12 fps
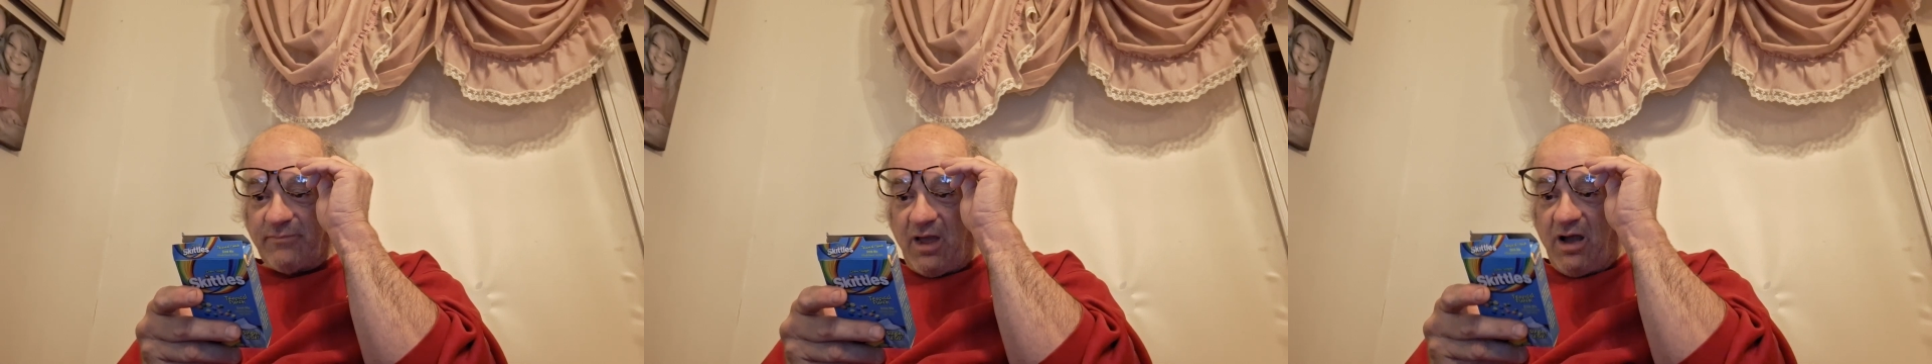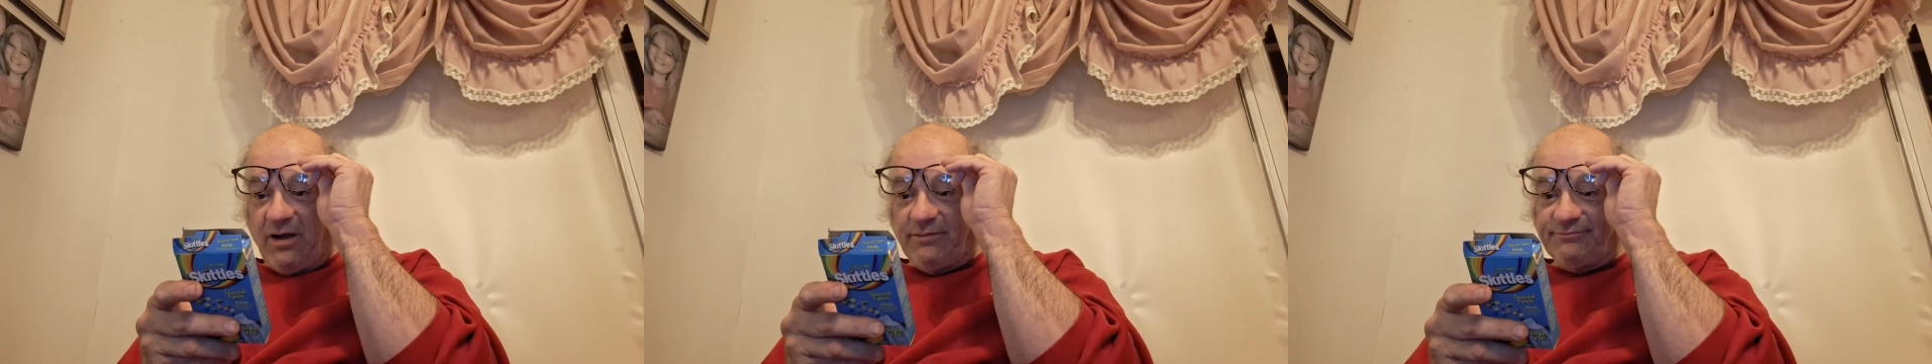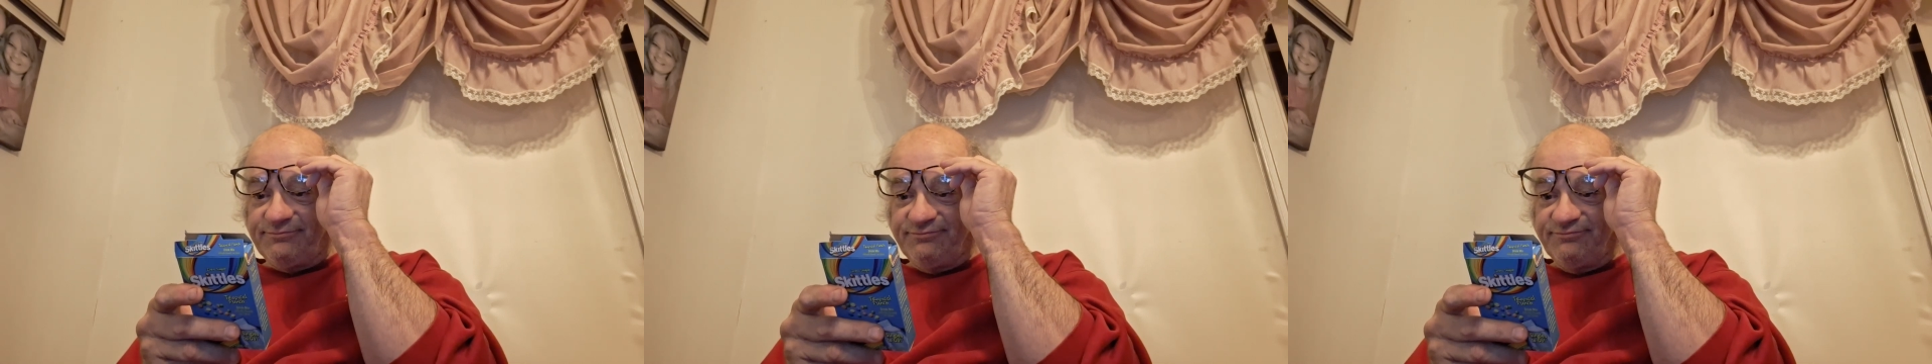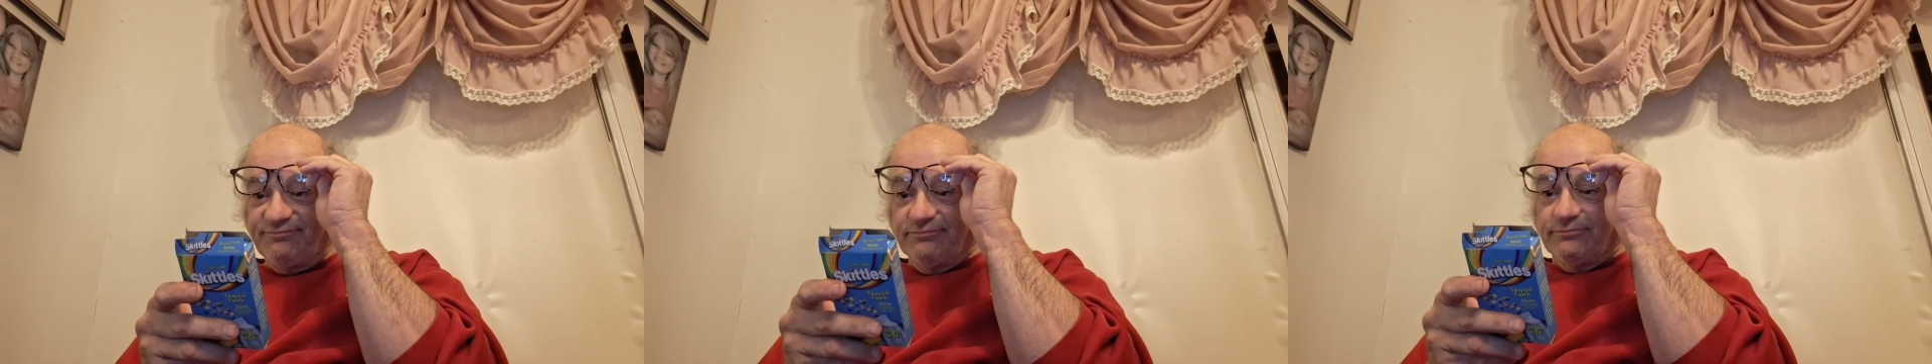Oh,
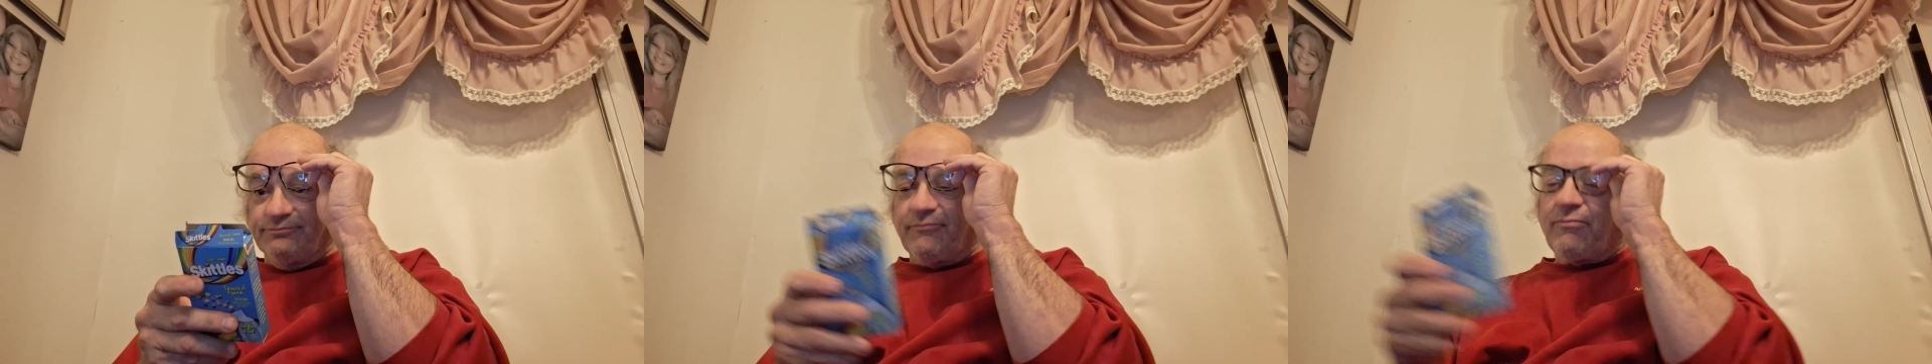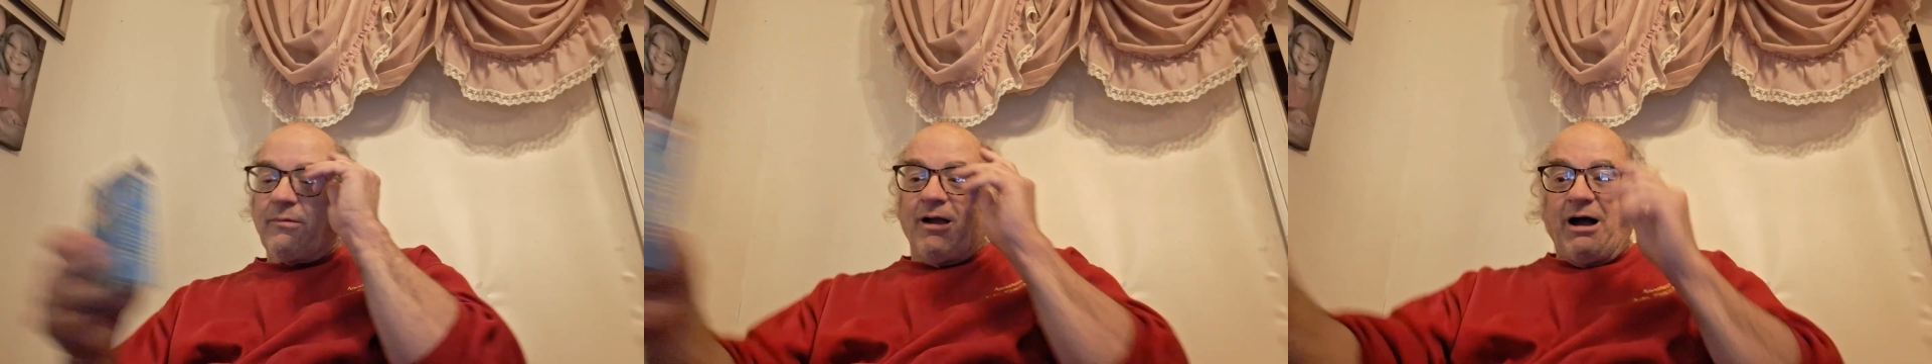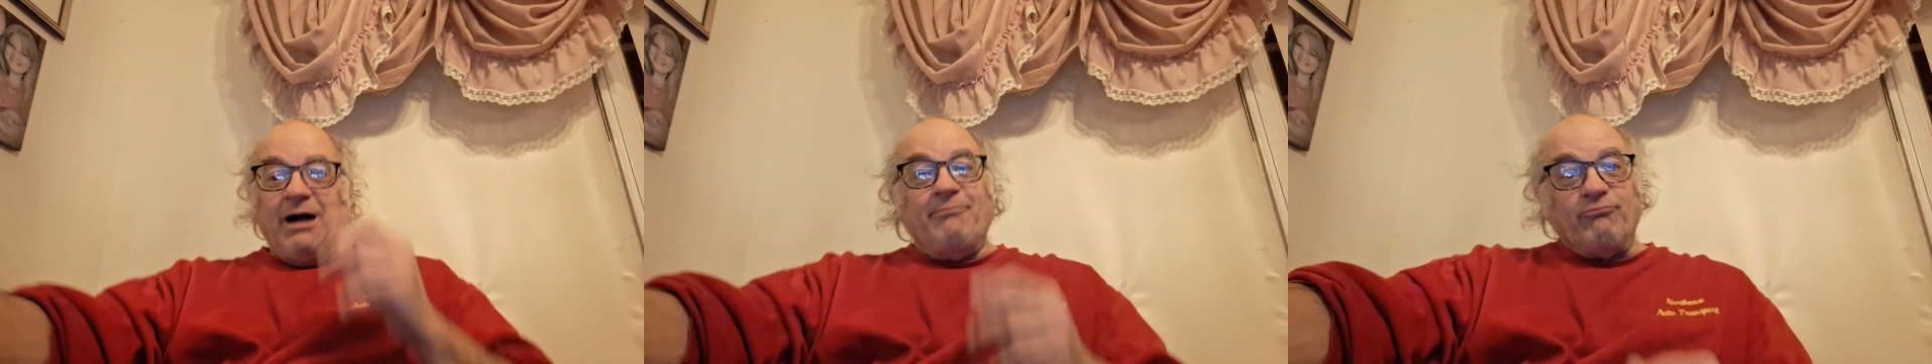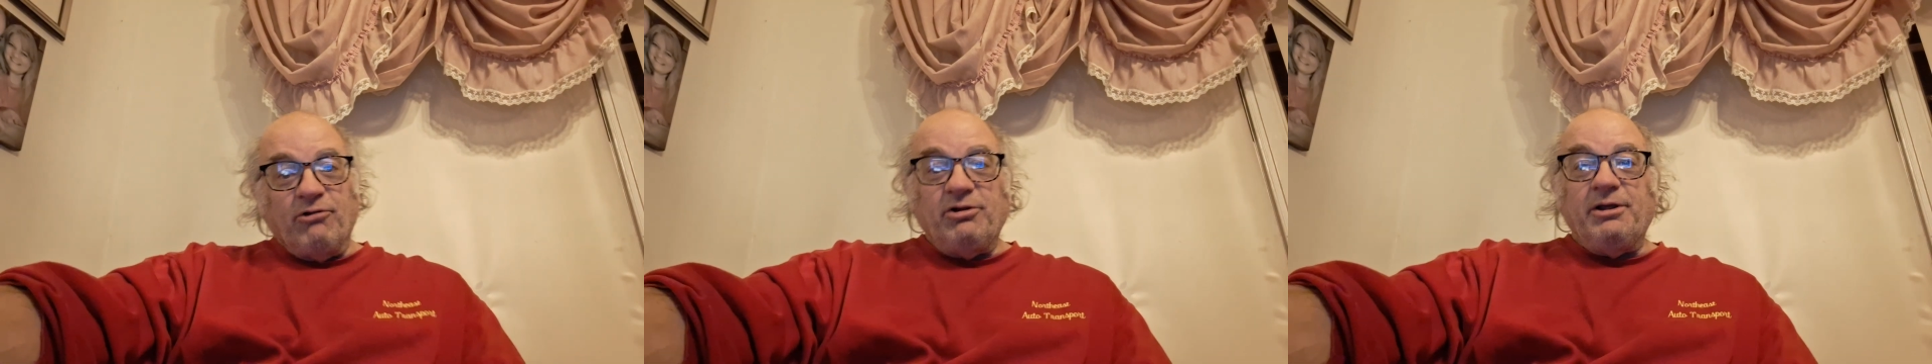
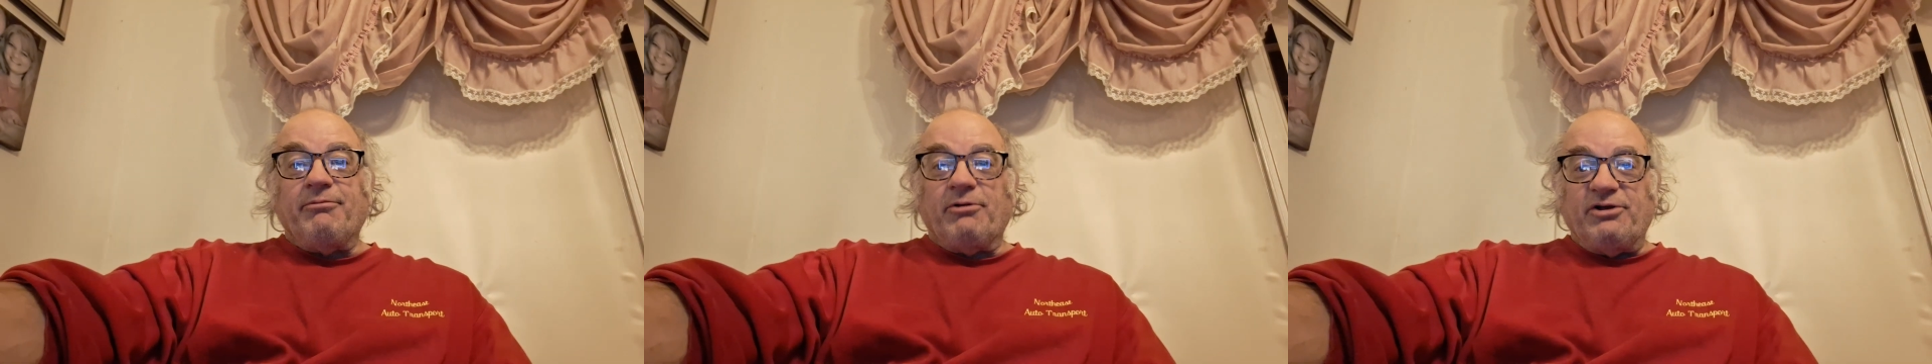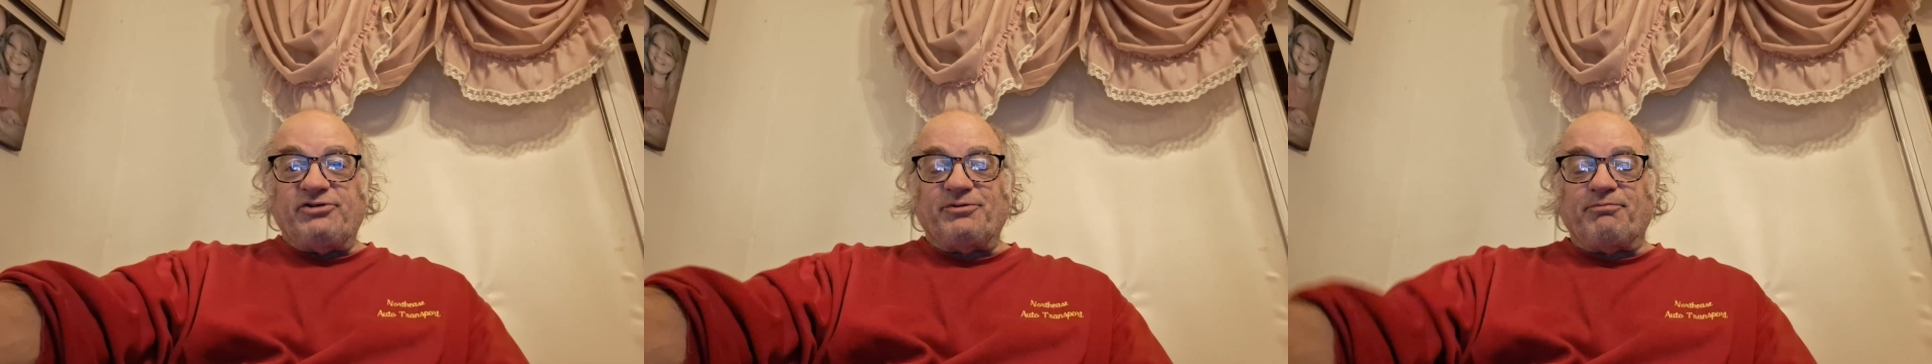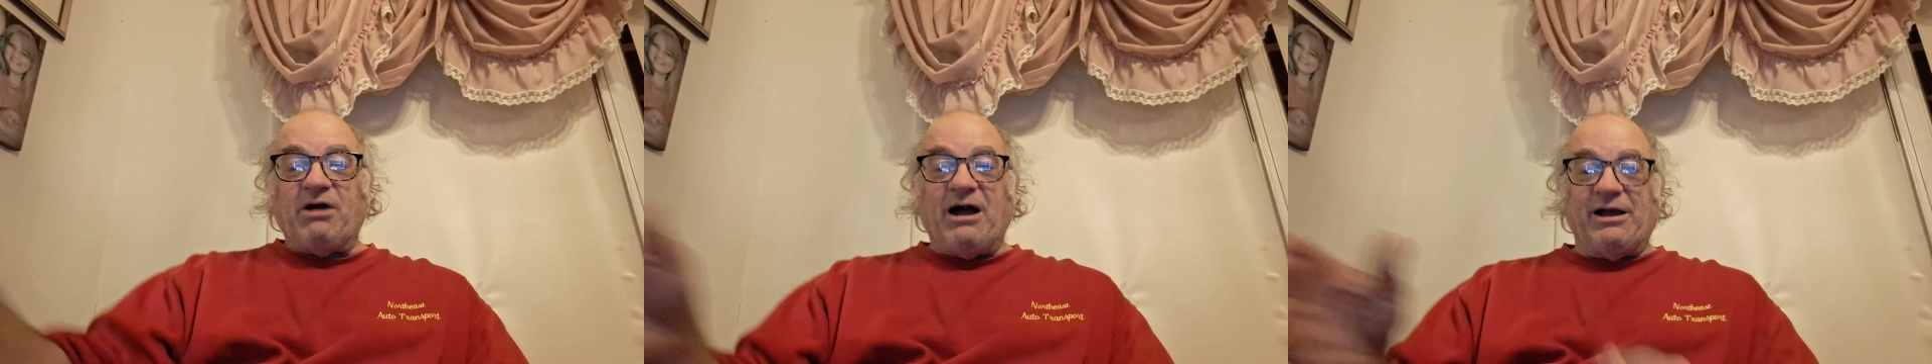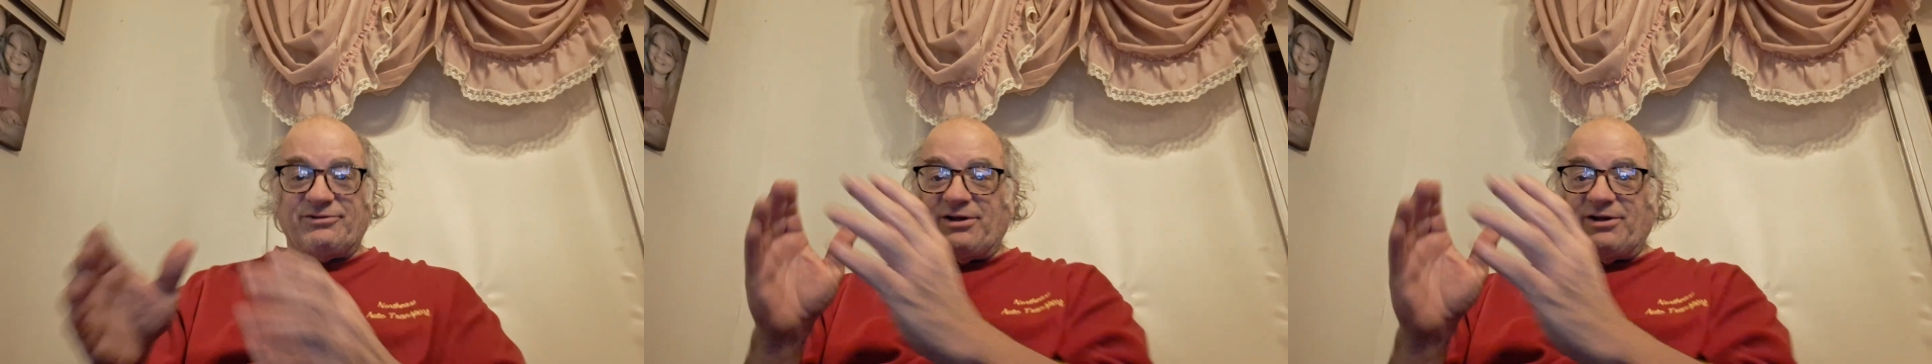I'm really, really surprised.